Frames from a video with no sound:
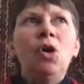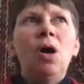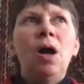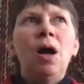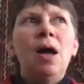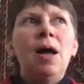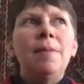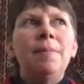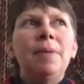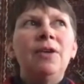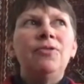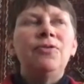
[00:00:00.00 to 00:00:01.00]

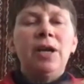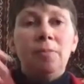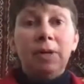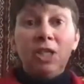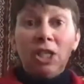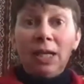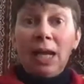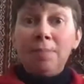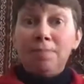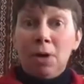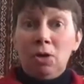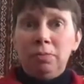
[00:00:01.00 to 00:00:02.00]
I find a bunch of
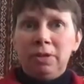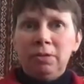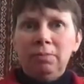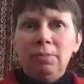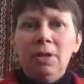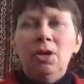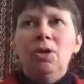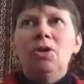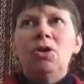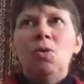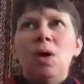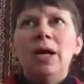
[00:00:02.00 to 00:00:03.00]
light bulbs
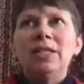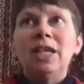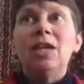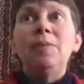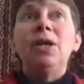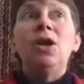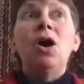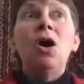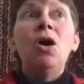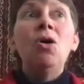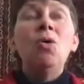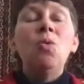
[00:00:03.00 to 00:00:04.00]
go on. It's like,
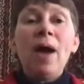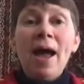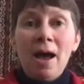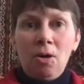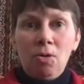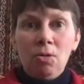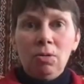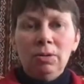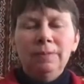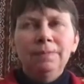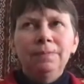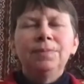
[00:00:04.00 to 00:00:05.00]
oh, wow.
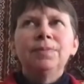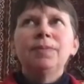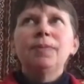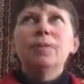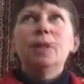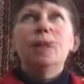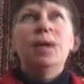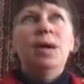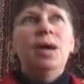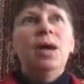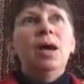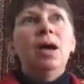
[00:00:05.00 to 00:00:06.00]
Have
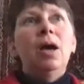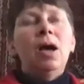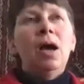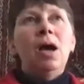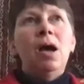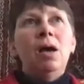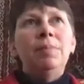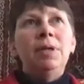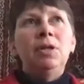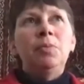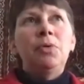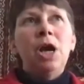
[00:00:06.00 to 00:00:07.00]
like
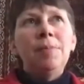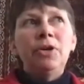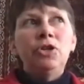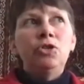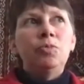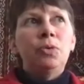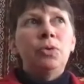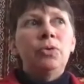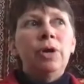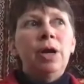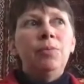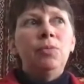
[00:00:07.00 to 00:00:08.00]
in the primary years
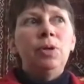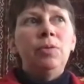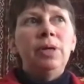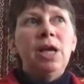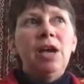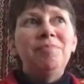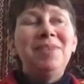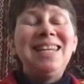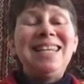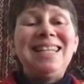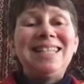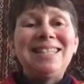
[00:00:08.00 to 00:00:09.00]
program, we would have
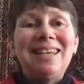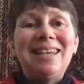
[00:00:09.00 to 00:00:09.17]
meetings